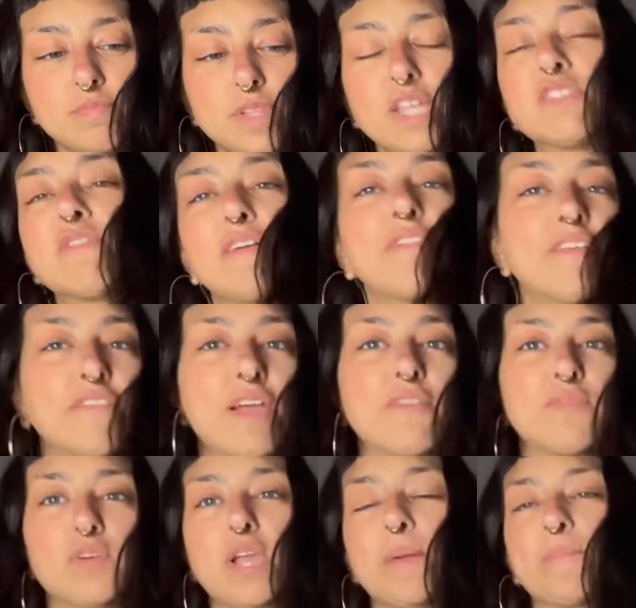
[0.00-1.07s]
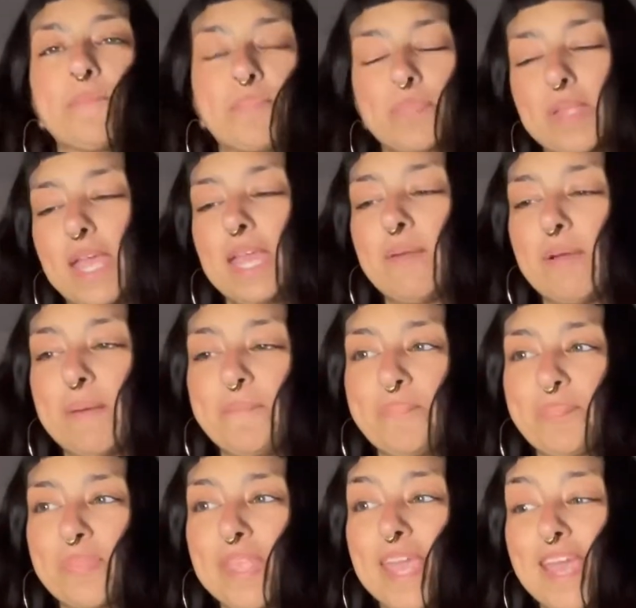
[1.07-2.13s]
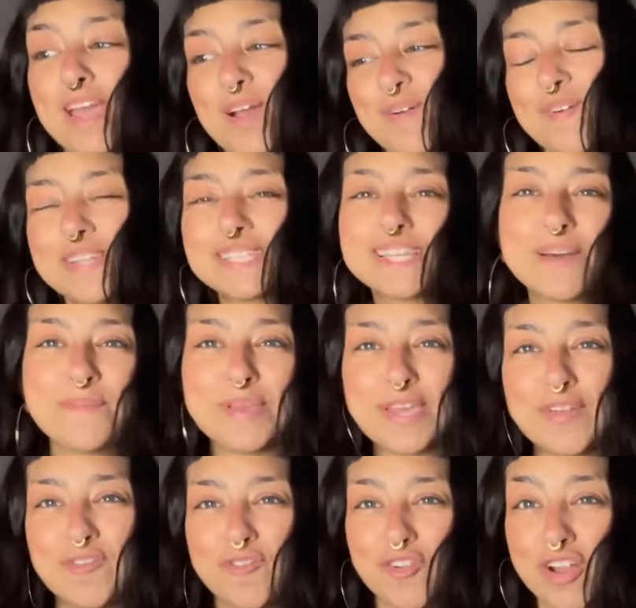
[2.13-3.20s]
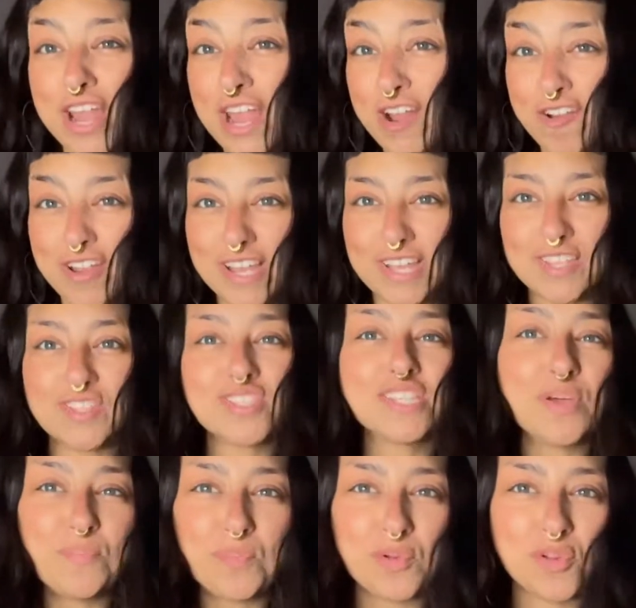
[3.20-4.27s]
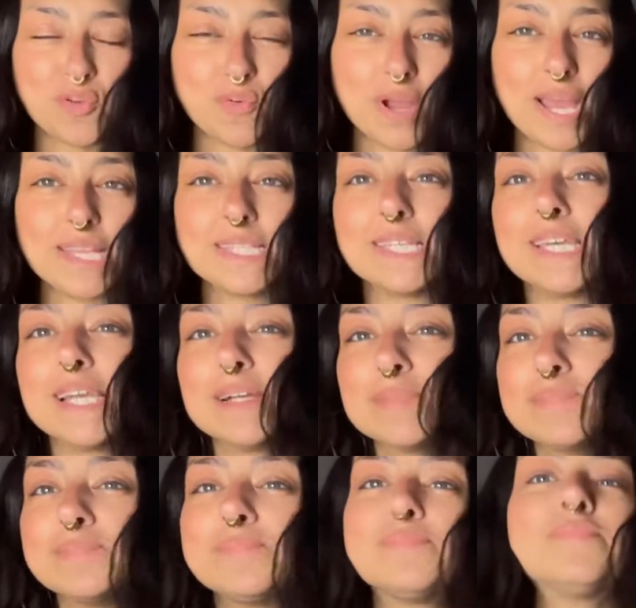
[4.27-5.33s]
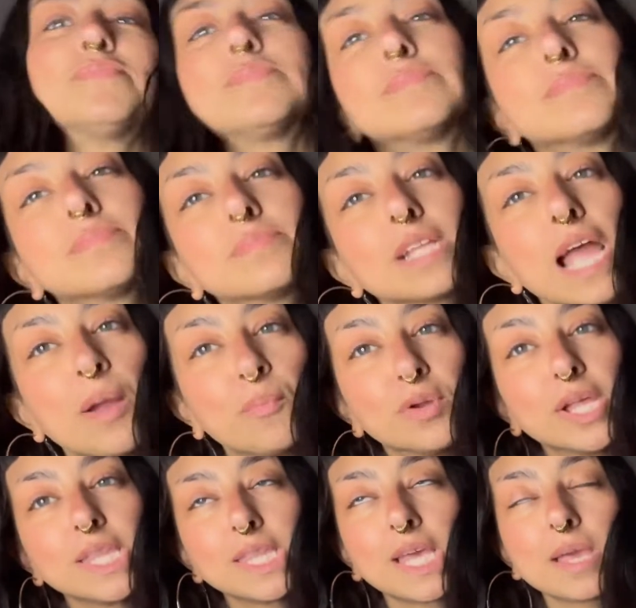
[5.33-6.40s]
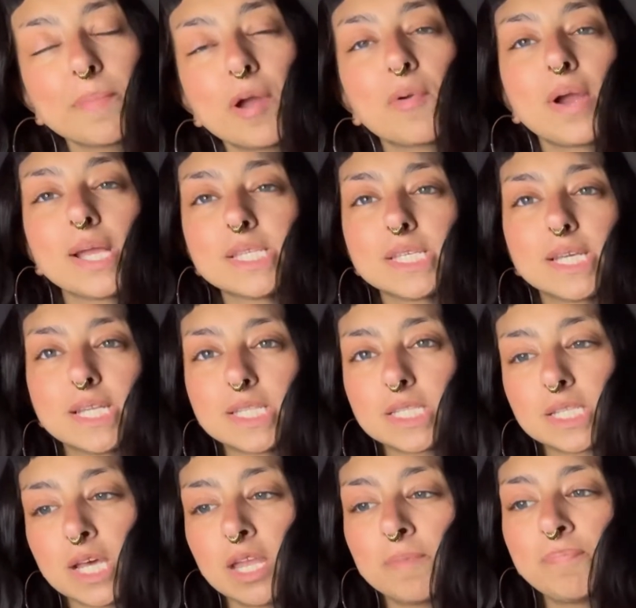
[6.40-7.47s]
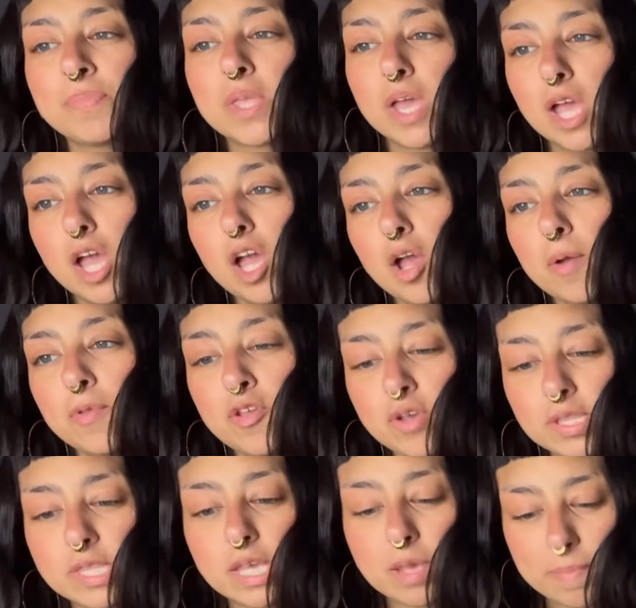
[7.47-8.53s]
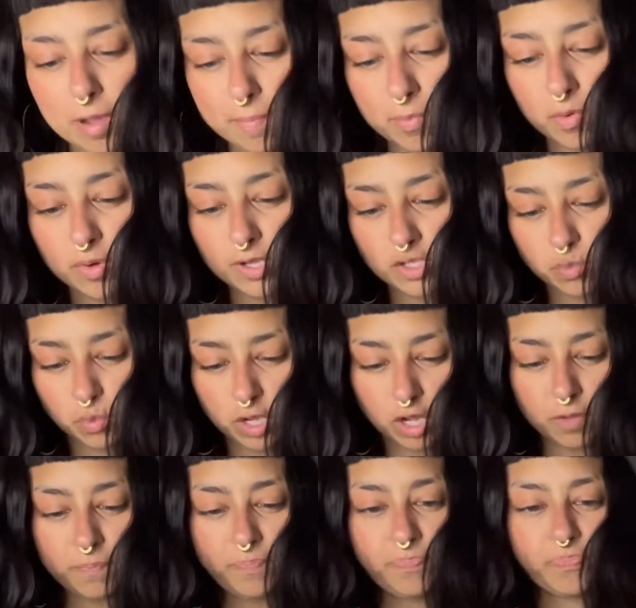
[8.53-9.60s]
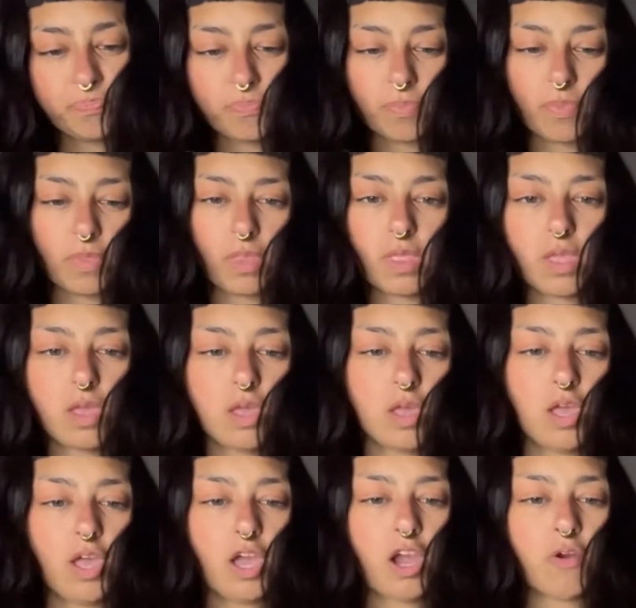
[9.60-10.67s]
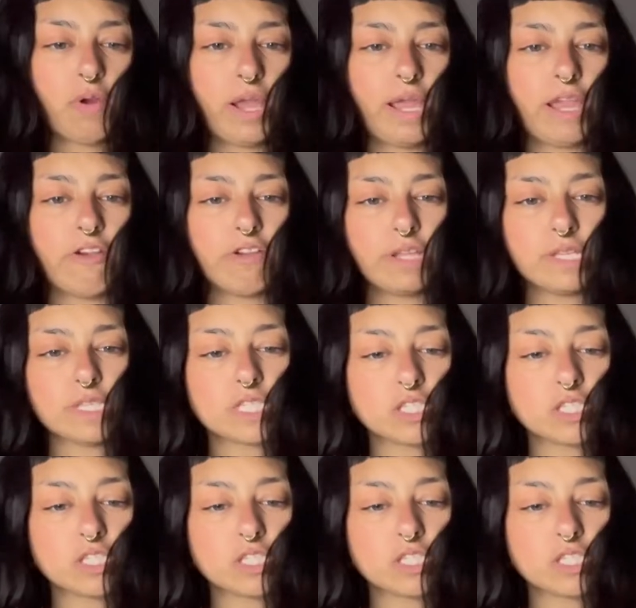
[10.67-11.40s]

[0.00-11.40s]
It's 555. Okay. Anyway, what's coming in for Aries, Sun, Moon, and Rising? I'm really thinking about Rising and Sun. You can think about Moon as well. All right, Aries.